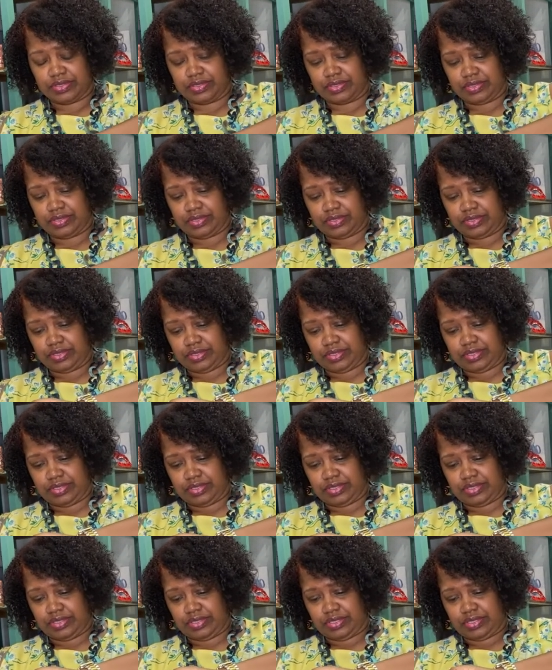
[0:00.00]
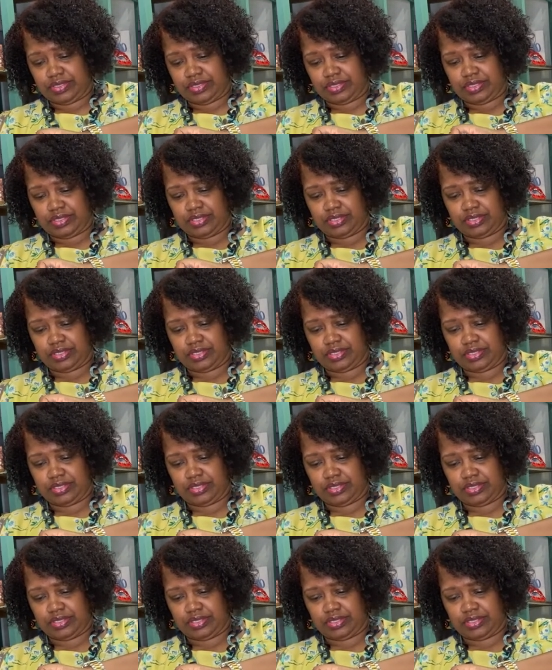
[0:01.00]

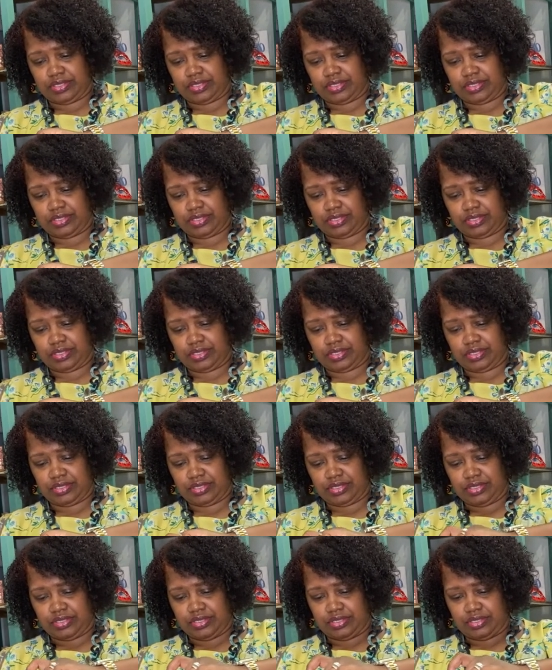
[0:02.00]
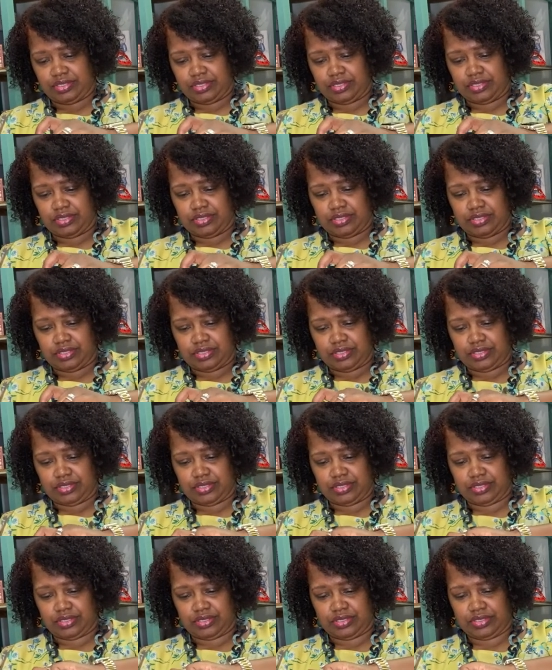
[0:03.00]

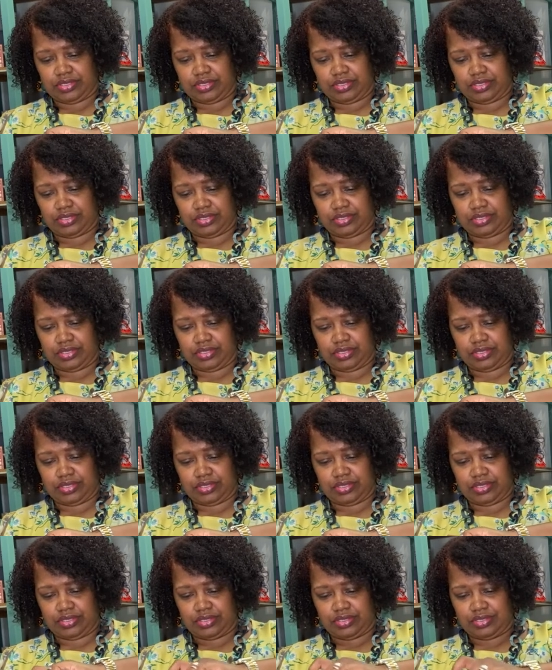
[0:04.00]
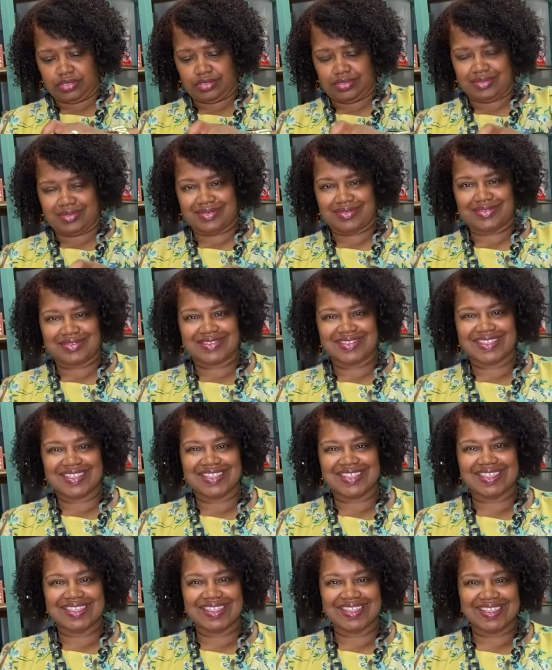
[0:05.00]

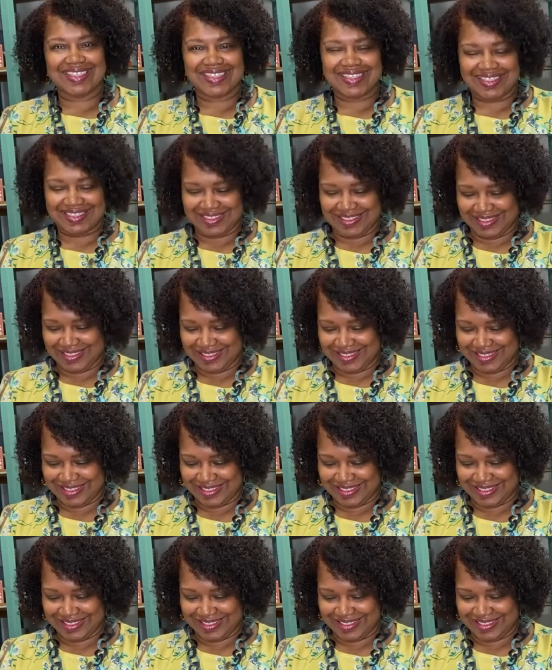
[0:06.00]
Nobody speaks.